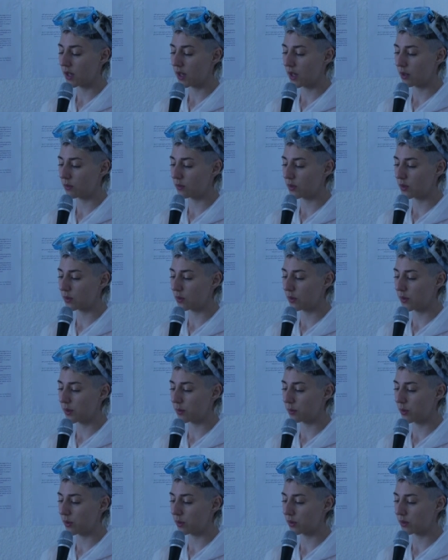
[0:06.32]
I was on
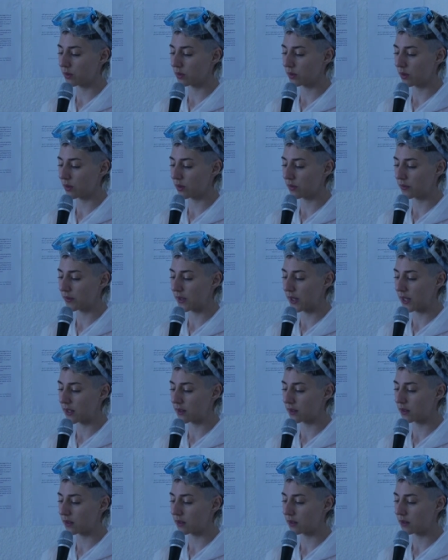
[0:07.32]
the border of
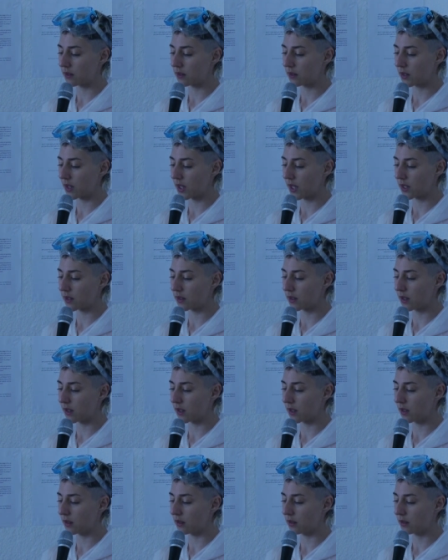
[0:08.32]
S and
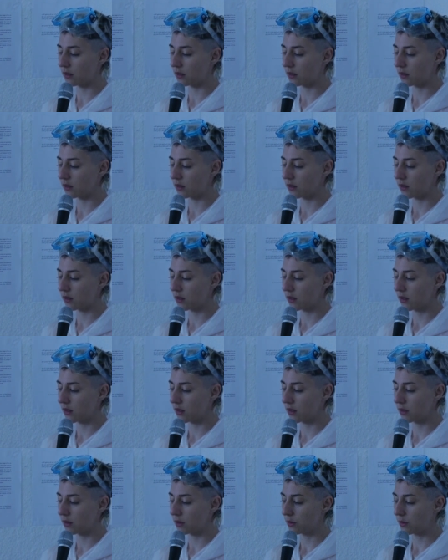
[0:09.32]
T.
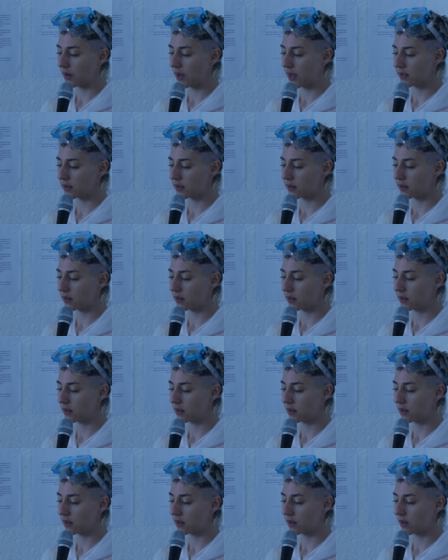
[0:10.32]
West,
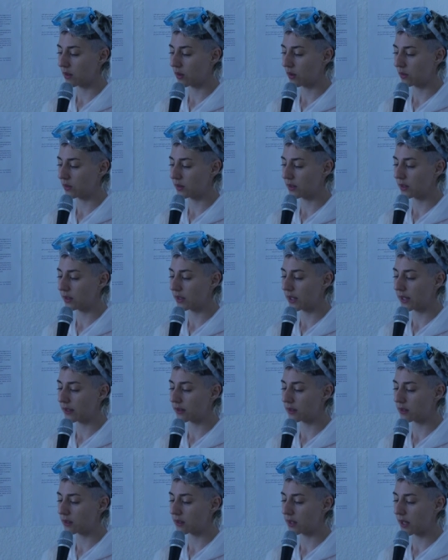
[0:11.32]
golden
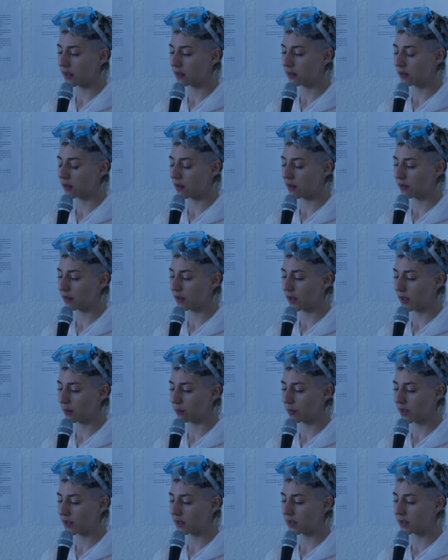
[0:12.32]
lands that
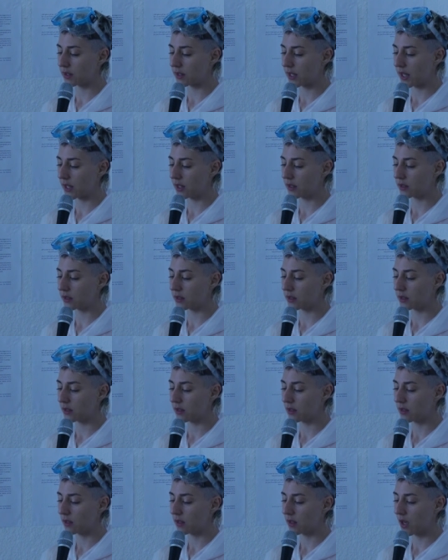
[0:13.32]
nothing but snakes
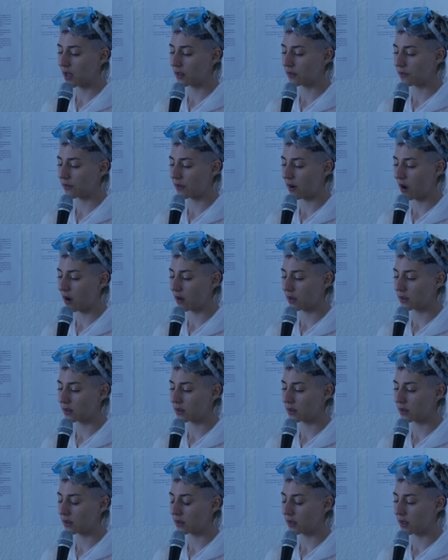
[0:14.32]
and
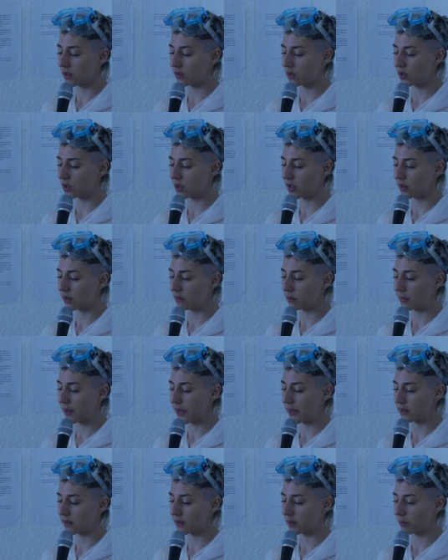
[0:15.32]
frogs and shit
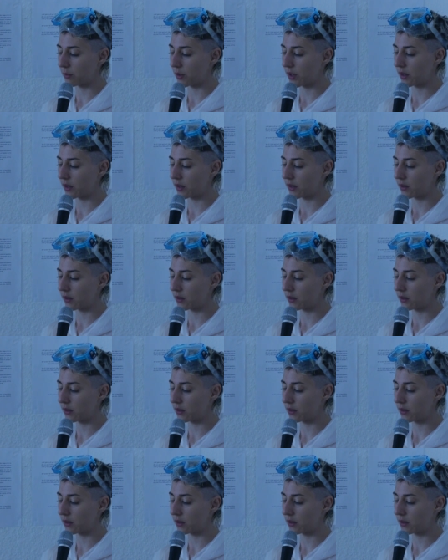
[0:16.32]
passing by.